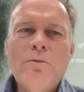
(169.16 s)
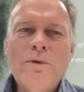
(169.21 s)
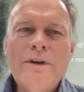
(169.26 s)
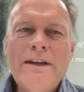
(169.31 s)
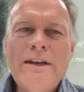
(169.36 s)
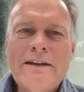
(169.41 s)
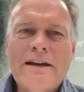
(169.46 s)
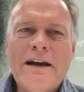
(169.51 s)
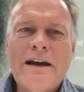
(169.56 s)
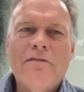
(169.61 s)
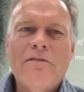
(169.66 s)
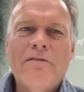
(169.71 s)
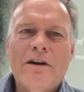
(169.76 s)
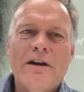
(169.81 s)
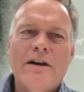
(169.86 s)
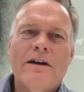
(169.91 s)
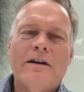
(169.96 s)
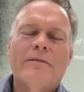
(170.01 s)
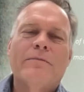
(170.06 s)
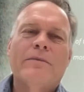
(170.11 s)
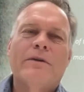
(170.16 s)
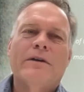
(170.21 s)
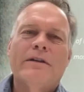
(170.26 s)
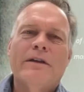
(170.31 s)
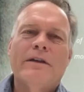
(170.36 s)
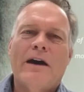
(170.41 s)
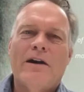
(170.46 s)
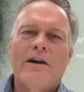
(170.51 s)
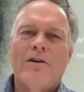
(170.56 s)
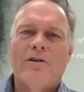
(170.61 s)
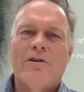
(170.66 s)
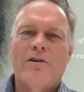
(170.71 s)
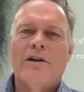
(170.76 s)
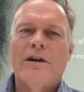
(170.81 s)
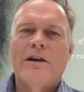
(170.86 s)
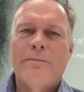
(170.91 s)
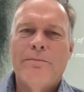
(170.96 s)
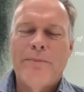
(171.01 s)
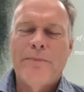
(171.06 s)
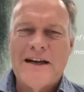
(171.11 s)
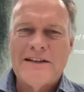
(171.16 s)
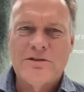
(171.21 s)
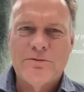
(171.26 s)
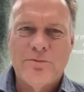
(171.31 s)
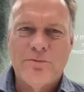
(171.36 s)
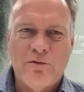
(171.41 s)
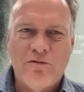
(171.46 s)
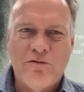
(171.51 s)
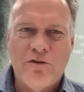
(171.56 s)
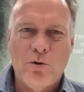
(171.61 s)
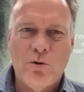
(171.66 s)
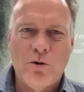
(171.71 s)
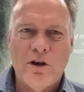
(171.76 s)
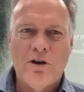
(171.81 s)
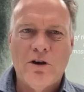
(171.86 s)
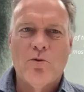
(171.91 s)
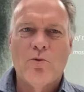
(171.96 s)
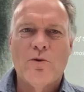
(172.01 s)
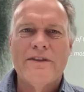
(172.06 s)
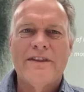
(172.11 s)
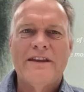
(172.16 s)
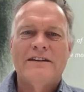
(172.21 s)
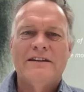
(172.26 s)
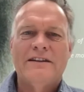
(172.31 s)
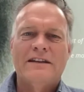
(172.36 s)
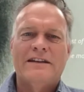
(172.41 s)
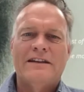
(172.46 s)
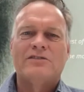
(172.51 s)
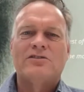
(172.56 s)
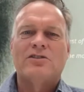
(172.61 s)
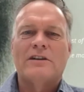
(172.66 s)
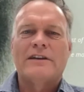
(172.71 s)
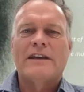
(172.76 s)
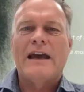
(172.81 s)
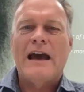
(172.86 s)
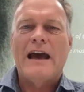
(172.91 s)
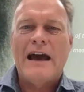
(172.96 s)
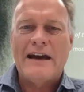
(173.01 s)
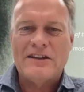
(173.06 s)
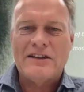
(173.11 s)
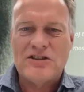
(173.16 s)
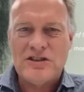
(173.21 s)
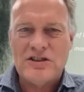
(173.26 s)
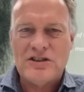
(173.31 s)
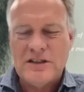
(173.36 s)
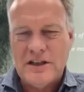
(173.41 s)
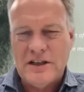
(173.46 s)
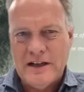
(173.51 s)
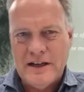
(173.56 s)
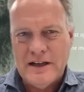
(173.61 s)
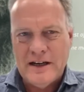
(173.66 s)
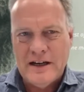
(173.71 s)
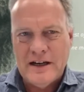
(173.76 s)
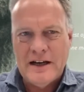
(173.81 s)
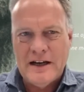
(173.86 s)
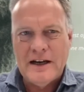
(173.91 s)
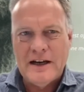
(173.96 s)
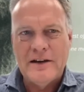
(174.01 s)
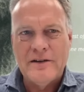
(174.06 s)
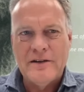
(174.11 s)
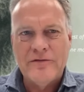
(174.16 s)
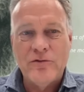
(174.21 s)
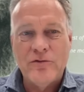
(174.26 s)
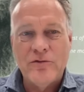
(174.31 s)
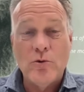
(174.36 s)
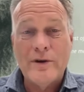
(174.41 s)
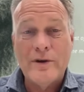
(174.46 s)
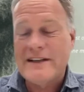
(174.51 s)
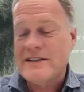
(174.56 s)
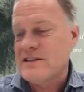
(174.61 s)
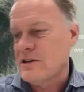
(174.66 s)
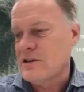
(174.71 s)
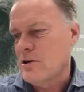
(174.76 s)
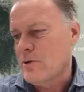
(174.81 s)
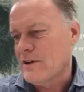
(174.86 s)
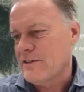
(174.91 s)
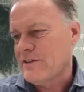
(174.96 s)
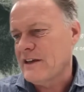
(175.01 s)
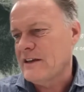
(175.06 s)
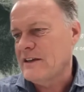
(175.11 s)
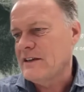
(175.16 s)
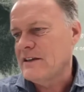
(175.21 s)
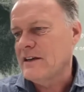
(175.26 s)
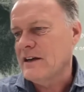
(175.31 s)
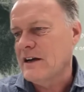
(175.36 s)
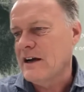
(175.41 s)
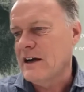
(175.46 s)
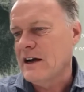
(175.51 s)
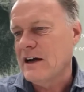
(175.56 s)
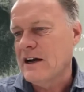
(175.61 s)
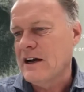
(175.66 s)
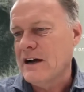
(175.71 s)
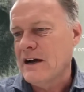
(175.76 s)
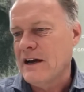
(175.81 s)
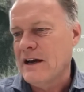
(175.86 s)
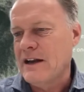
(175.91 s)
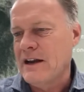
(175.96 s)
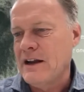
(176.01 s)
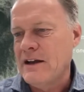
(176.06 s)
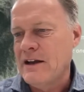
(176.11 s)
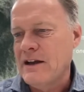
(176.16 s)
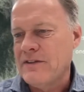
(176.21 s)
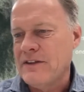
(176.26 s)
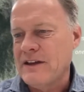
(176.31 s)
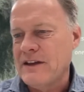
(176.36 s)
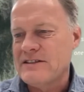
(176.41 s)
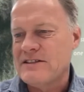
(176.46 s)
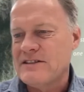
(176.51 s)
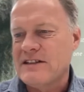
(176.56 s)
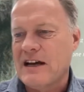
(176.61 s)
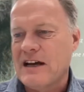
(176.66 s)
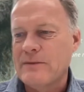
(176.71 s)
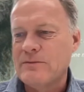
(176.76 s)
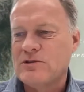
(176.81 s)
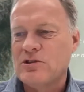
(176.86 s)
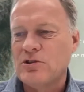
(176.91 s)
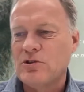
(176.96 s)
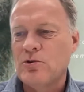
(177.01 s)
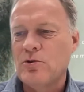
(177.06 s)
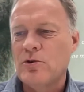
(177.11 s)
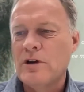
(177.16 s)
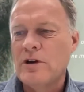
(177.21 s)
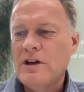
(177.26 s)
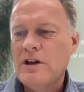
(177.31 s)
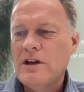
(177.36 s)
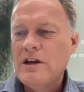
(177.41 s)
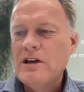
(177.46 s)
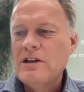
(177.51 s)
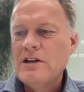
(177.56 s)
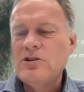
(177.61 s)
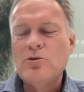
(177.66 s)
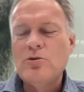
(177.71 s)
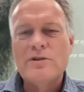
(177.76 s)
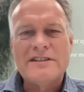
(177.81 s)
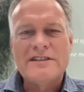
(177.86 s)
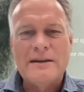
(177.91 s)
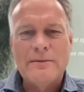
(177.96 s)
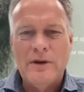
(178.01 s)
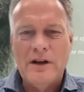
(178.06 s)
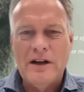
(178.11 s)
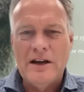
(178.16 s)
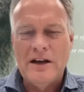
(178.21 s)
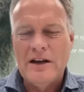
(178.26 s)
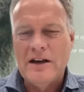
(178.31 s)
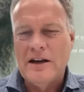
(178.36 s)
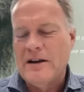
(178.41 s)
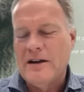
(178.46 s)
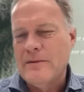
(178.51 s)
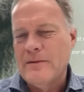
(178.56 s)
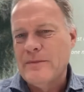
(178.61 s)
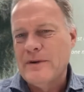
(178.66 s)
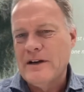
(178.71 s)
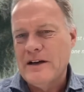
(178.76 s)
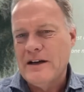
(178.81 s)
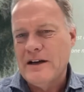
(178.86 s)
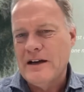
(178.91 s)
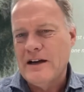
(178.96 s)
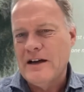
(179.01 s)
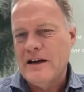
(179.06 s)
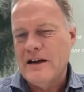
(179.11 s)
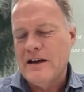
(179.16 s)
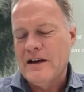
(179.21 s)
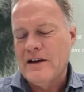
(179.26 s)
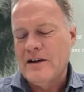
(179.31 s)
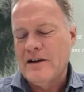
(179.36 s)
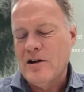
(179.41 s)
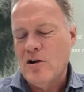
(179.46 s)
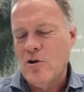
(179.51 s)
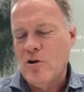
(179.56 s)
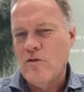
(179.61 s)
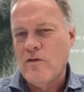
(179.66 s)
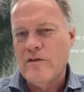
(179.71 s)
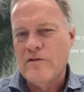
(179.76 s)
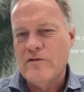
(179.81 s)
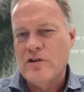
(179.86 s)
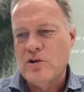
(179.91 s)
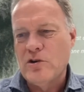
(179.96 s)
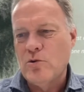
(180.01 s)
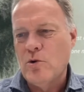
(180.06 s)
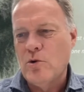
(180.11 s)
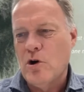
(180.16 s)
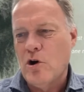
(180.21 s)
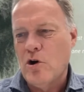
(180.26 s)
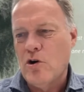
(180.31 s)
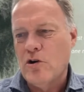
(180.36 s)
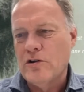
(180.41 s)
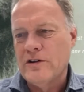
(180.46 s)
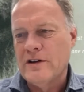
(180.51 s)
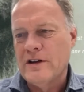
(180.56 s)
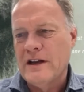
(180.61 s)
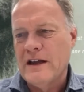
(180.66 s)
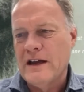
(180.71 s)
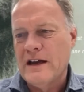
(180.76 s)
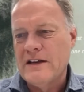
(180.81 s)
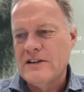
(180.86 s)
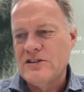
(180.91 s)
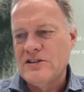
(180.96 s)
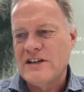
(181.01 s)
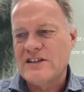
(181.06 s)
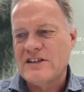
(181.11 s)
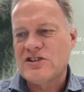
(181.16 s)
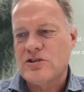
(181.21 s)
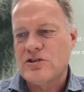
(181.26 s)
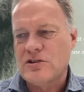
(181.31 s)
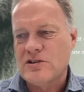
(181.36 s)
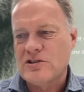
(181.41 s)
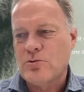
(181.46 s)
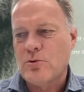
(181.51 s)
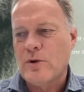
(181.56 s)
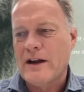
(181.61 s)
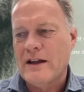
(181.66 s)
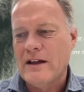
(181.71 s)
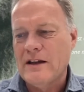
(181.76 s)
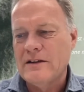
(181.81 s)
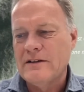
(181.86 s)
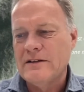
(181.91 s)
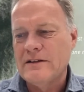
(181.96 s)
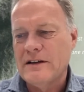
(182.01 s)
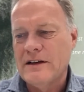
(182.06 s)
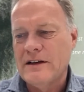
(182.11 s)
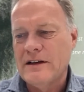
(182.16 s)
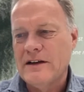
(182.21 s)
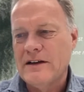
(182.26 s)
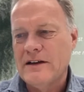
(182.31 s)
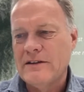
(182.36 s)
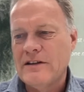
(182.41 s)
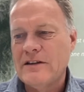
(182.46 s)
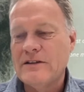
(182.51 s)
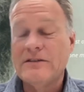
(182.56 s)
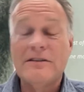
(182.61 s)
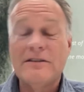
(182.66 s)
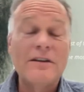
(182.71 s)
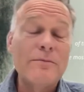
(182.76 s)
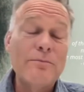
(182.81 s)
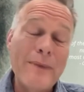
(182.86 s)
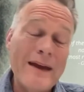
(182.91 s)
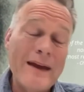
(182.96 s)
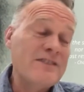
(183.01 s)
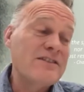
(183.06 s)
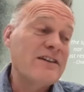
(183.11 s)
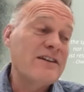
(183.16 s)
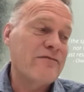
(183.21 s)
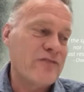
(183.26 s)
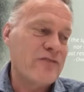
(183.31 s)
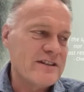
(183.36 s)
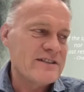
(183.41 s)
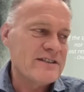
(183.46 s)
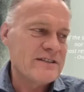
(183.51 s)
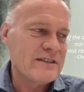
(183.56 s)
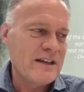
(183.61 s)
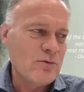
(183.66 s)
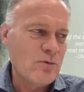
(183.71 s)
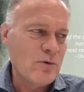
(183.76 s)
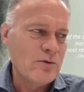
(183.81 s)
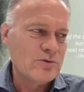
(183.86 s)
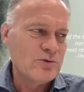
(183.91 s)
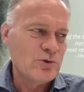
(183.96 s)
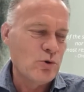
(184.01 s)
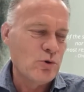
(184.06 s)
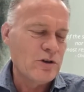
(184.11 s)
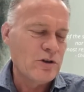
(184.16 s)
did cover our patent portfolio within digital cash 4 weeks ago, I think, and I think it's time to do a similar overview on gesture as well. The main difference that we'll talk